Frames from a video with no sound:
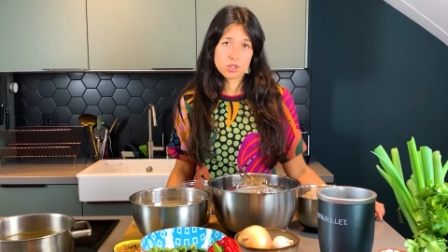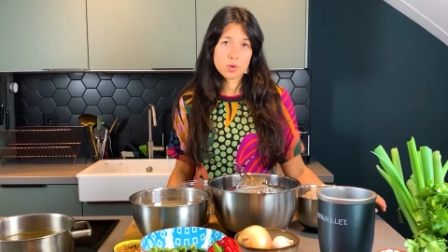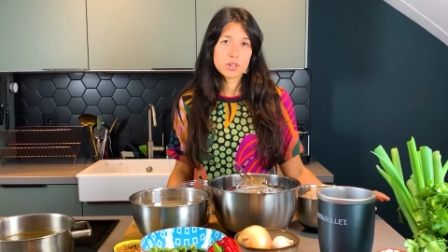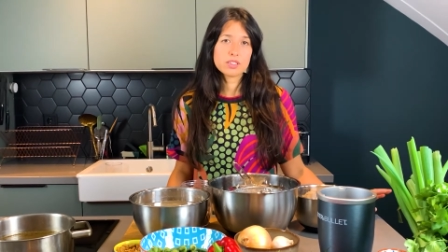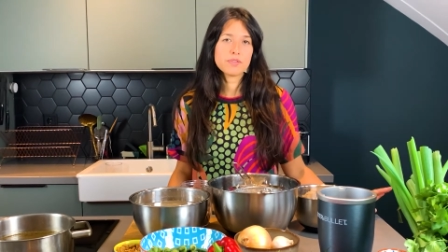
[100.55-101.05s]

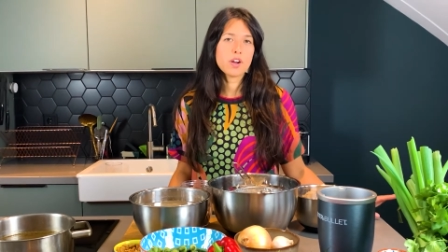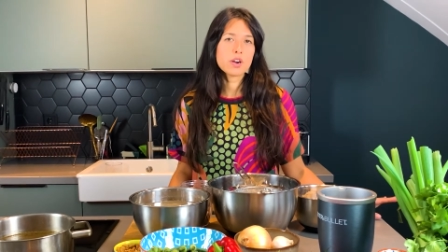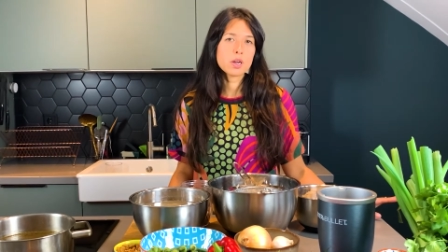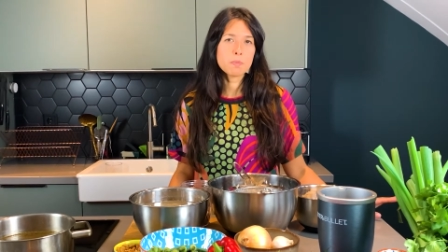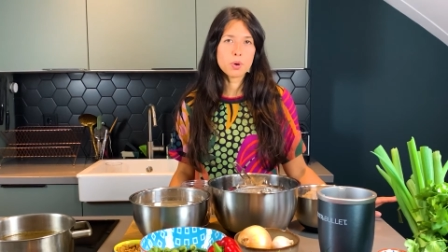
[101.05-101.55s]
So it's
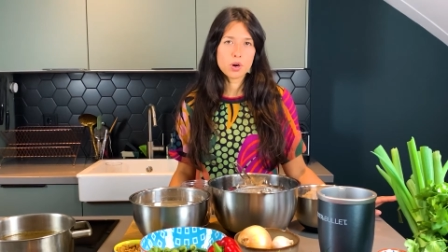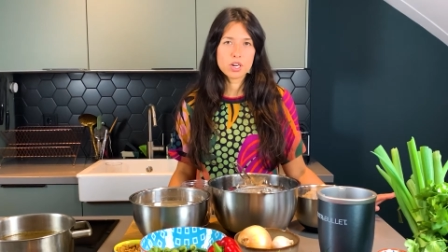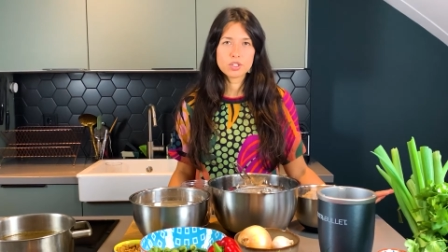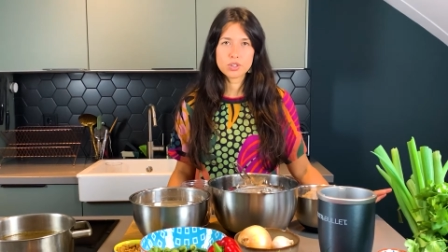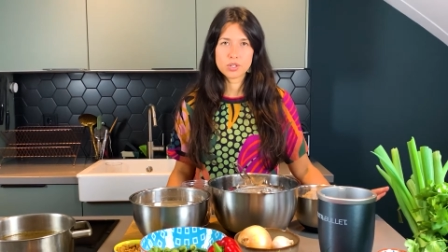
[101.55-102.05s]
very
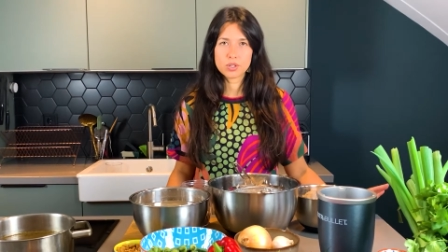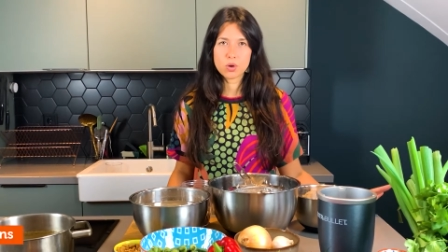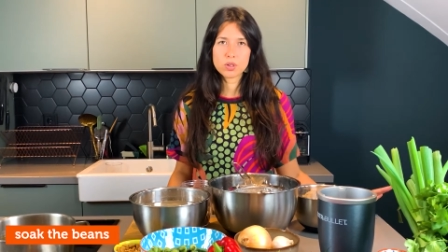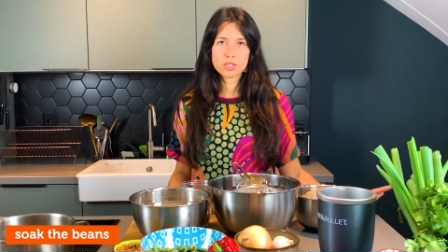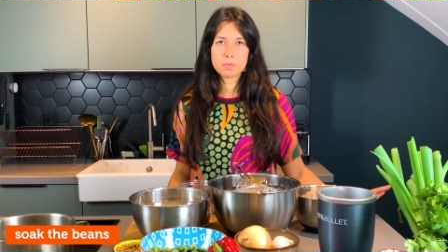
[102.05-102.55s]
important to
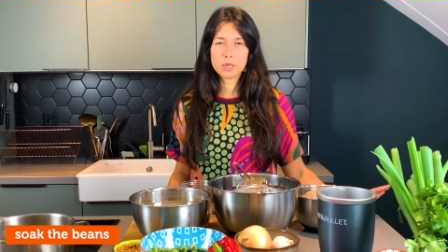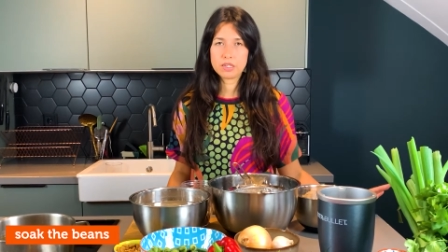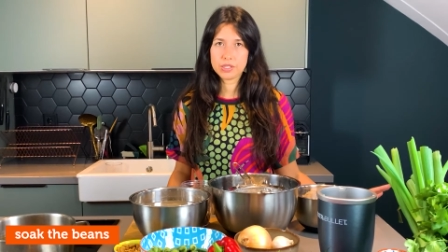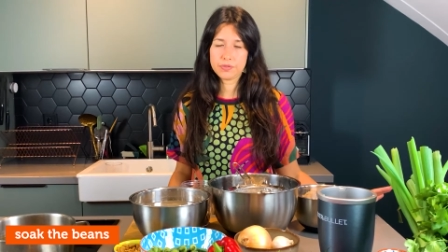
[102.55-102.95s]
soak the beans